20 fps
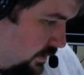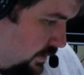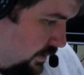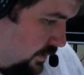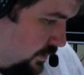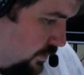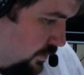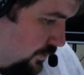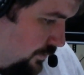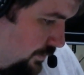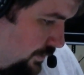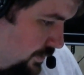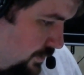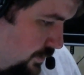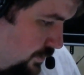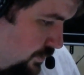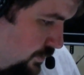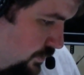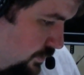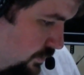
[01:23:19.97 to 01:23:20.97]
Over
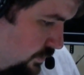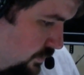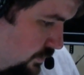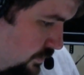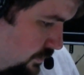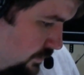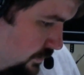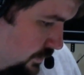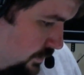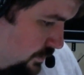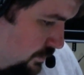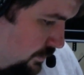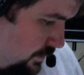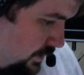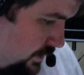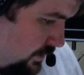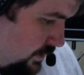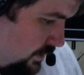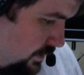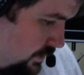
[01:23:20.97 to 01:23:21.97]
to there's
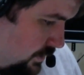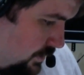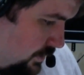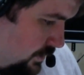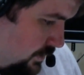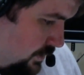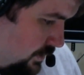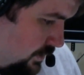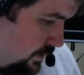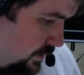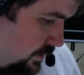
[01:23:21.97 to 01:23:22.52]
processes.